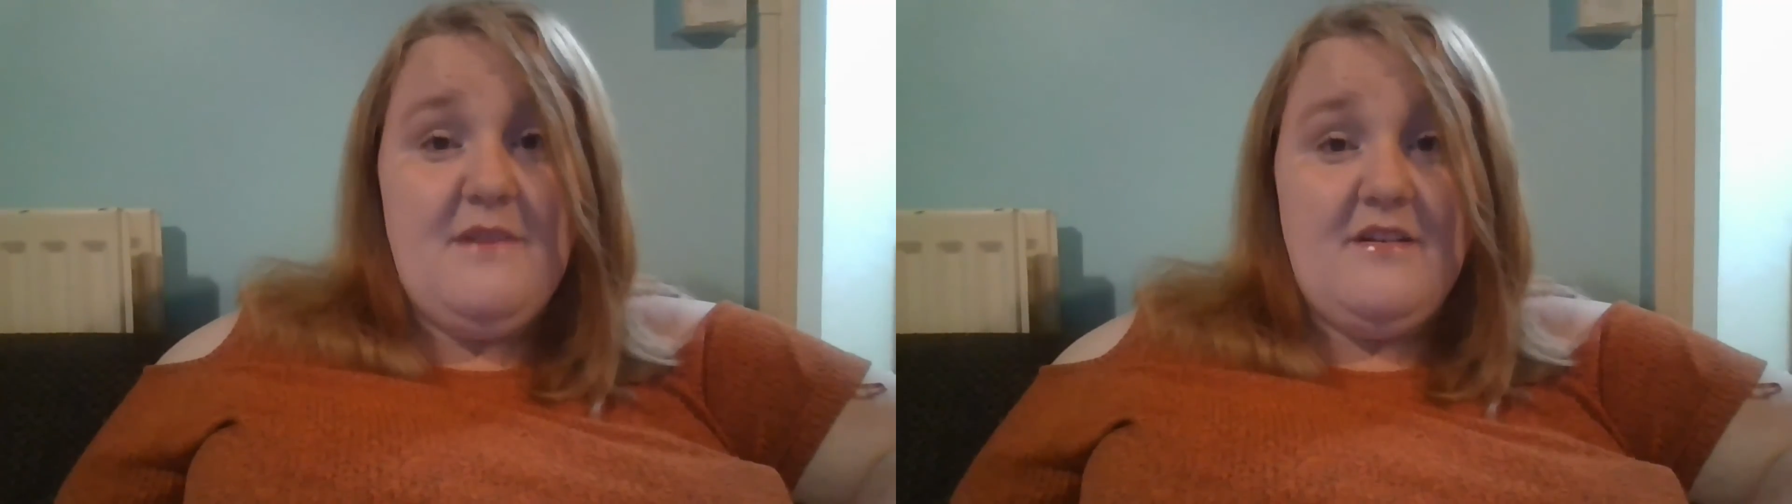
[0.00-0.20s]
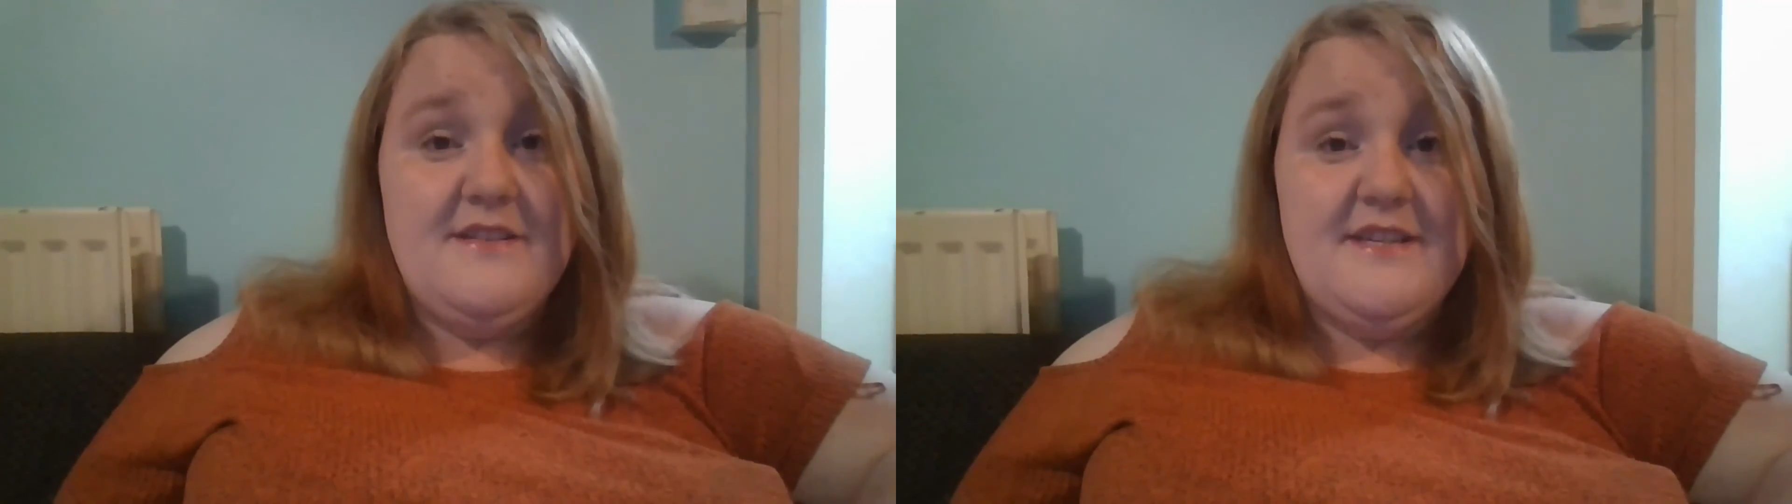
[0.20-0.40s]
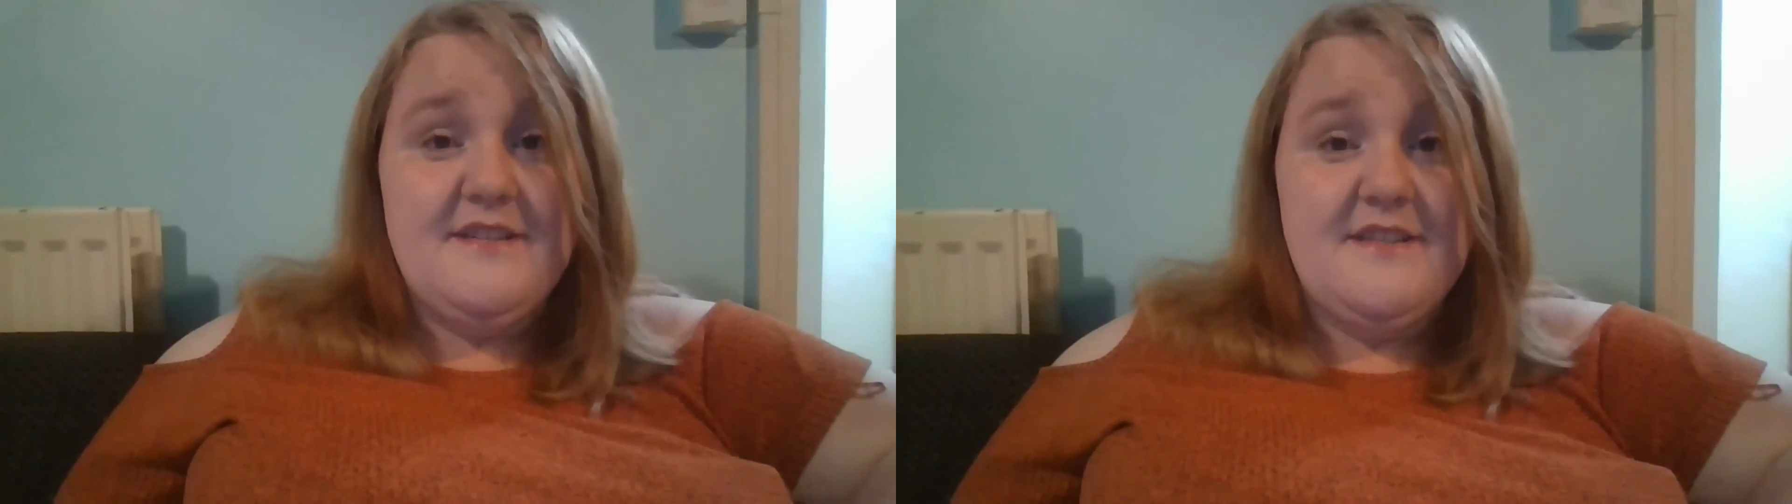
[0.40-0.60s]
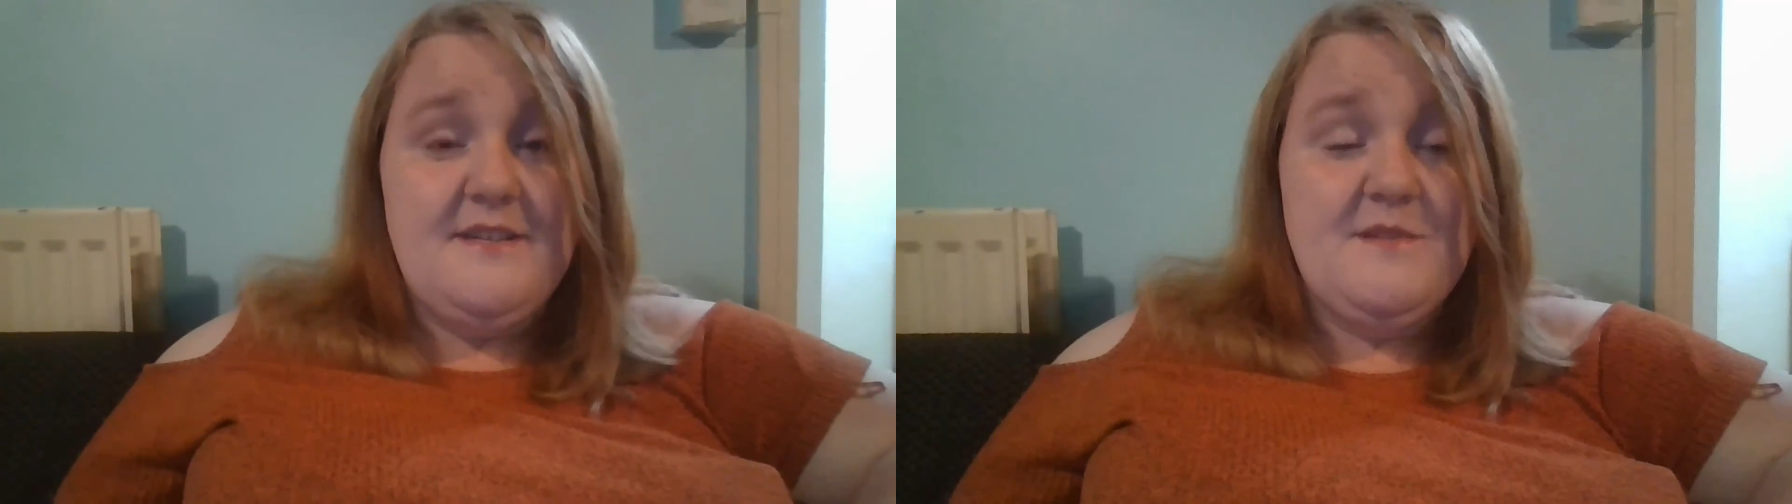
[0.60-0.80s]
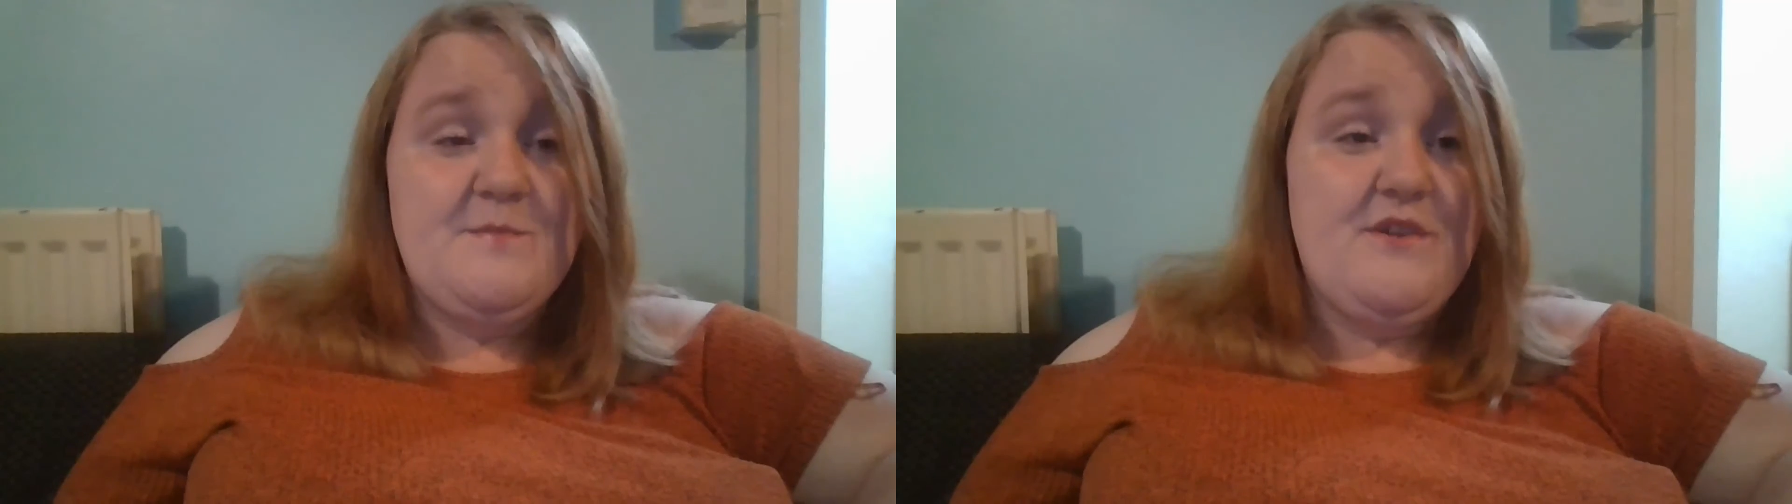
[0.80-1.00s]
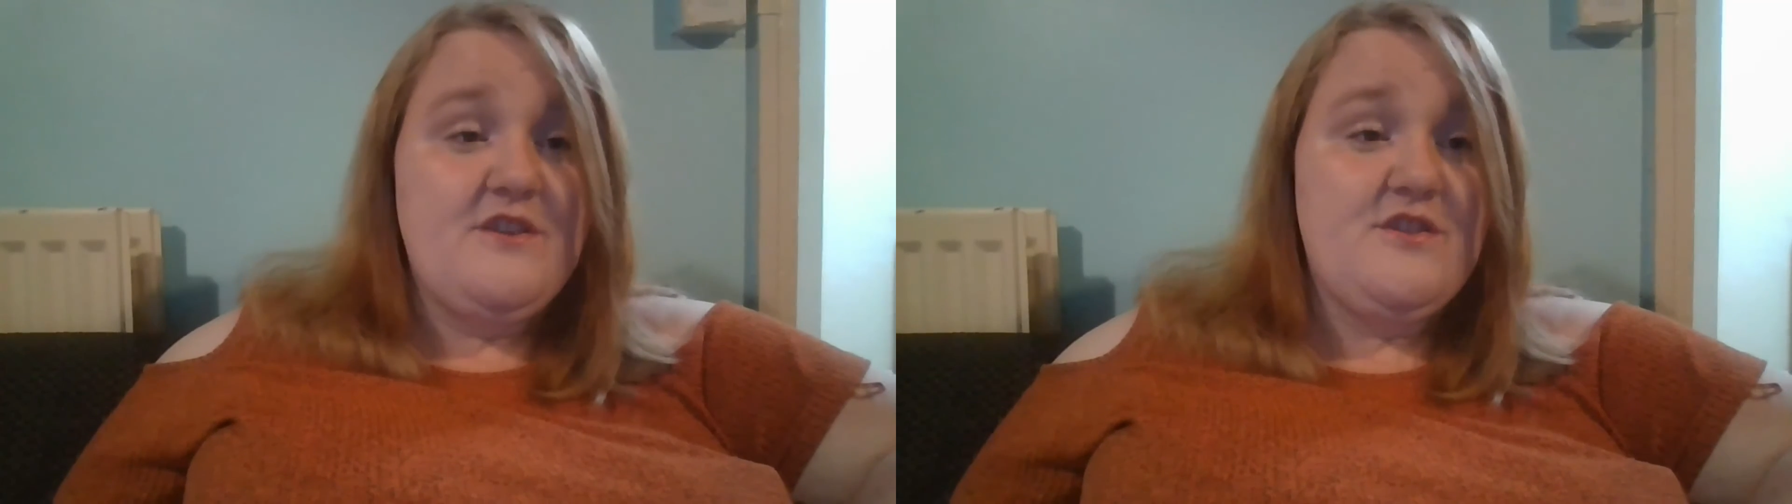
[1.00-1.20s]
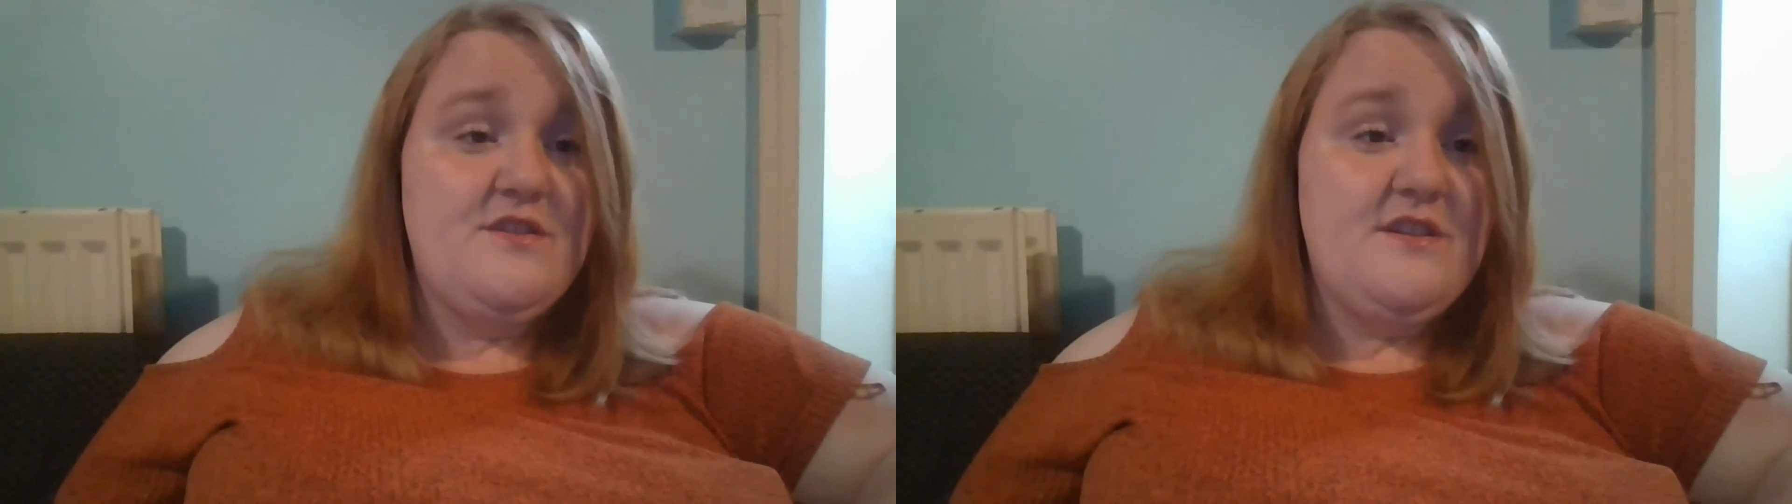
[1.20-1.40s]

ideas and inspirations